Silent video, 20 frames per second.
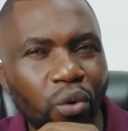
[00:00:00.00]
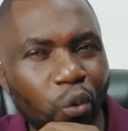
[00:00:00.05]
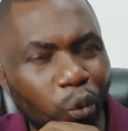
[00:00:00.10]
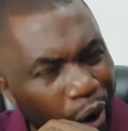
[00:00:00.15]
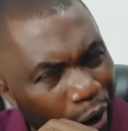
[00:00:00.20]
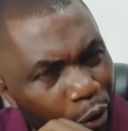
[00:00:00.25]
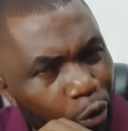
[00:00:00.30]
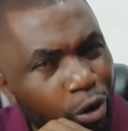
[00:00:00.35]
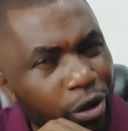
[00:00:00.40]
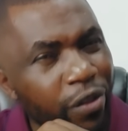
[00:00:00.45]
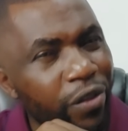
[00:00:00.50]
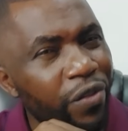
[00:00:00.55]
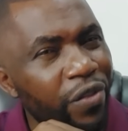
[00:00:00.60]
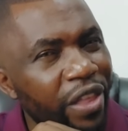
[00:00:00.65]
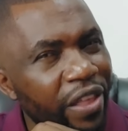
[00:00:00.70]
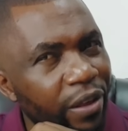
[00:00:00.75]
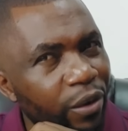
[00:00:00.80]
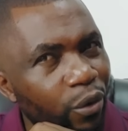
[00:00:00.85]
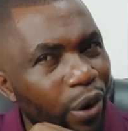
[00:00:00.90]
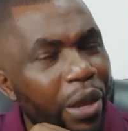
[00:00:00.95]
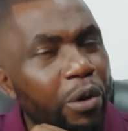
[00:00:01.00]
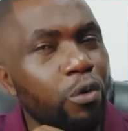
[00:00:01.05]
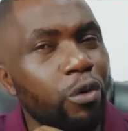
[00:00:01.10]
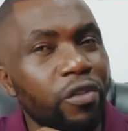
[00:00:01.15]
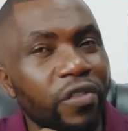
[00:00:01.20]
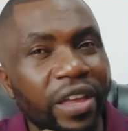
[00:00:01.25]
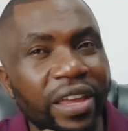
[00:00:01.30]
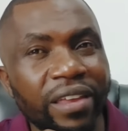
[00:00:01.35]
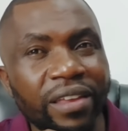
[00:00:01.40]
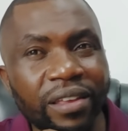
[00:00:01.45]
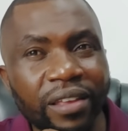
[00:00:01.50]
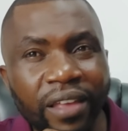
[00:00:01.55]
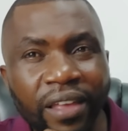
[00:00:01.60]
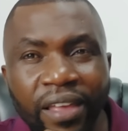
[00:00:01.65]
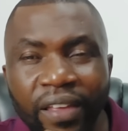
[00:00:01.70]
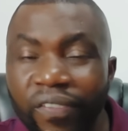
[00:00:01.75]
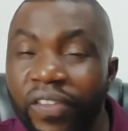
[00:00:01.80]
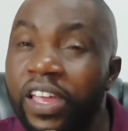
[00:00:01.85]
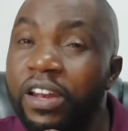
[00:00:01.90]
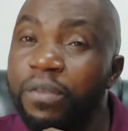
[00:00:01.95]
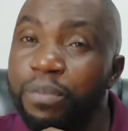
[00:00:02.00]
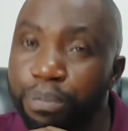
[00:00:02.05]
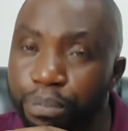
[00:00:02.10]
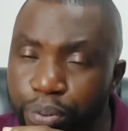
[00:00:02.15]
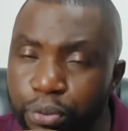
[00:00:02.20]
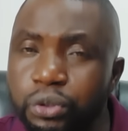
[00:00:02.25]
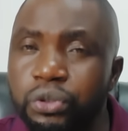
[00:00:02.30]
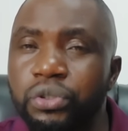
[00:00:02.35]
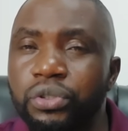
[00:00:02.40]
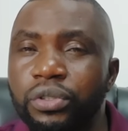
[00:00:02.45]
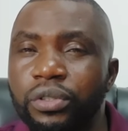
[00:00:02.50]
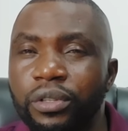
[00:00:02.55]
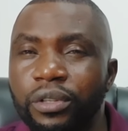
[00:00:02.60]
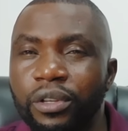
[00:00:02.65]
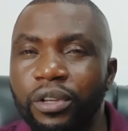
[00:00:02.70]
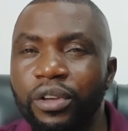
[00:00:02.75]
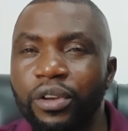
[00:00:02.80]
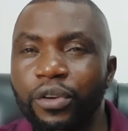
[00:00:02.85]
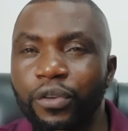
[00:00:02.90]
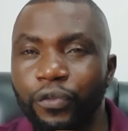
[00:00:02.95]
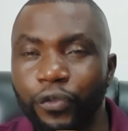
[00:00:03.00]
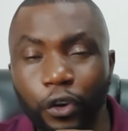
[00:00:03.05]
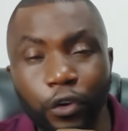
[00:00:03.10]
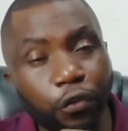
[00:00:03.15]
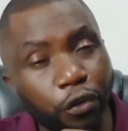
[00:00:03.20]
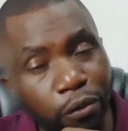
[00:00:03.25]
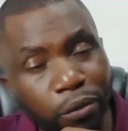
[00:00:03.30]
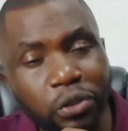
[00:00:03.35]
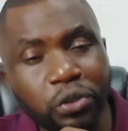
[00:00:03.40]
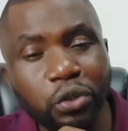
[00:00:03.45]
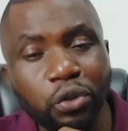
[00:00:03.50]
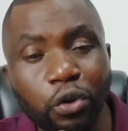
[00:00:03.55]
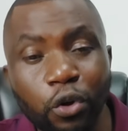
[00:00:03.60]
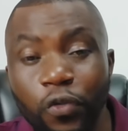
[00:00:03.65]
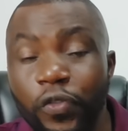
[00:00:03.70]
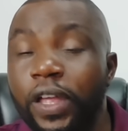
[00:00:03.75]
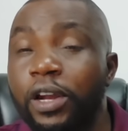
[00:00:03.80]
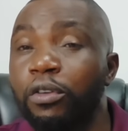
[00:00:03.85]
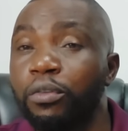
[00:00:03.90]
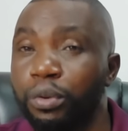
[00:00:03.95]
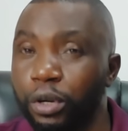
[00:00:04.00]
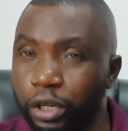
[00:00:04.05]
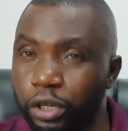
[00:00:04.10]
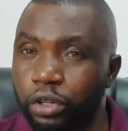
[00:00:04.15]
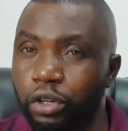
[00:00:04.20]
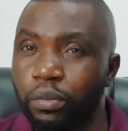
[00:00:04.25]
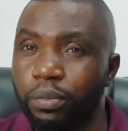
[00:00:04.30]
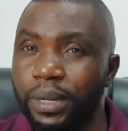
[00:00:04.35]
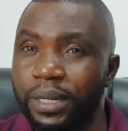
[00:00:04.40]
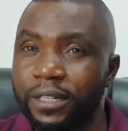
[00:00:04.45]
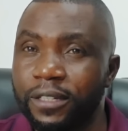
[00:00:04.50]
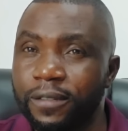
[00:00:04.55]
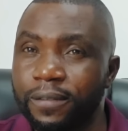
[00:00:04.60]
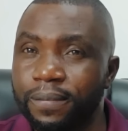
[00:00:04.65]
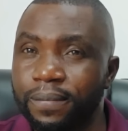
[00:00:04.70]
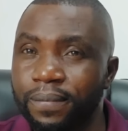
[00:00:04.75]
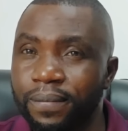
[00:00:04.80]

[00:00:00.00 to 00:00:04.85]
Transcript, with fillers: Why would, they, why would they then push for formation of their own political party?